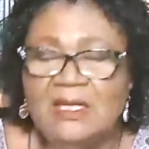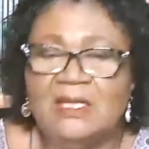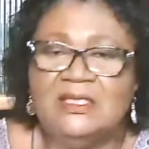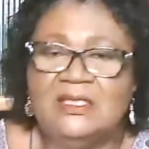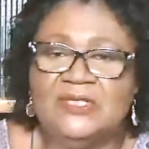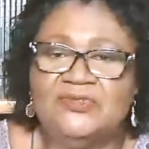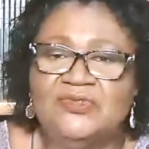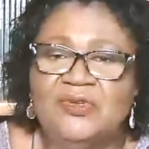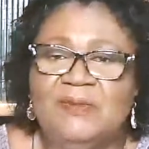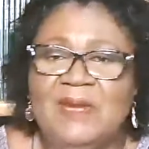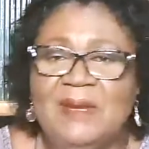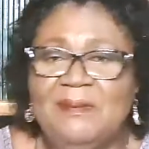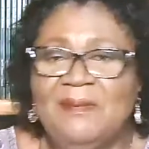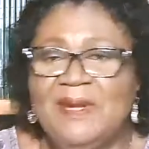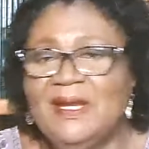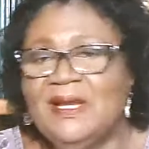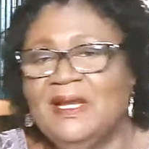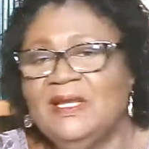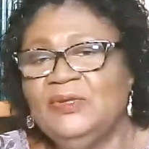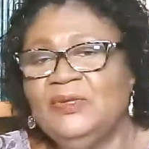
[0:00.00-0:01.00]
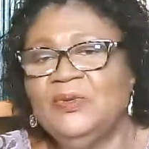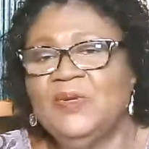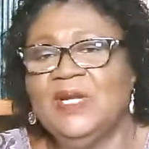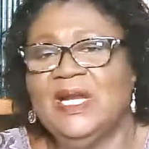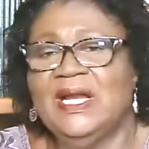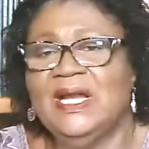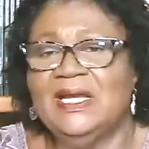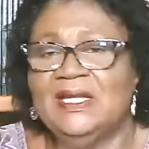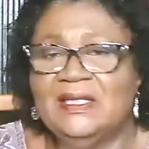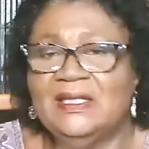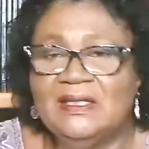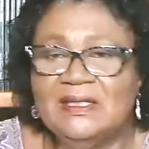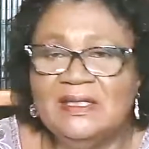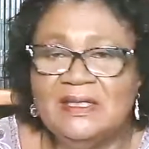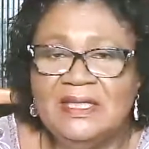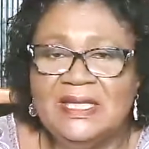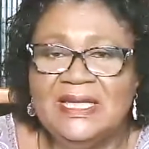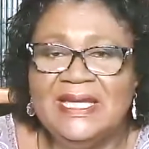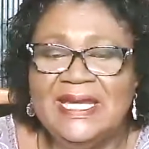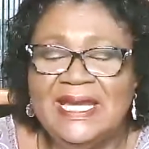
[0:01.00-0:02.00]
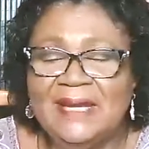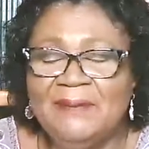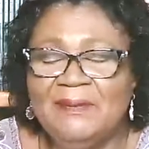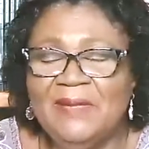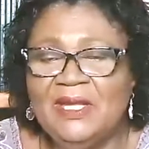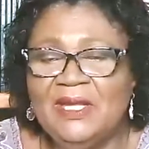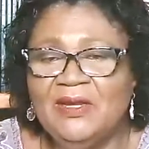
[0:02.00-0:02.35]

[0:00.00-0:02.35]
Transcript: just remember you can uh, hear me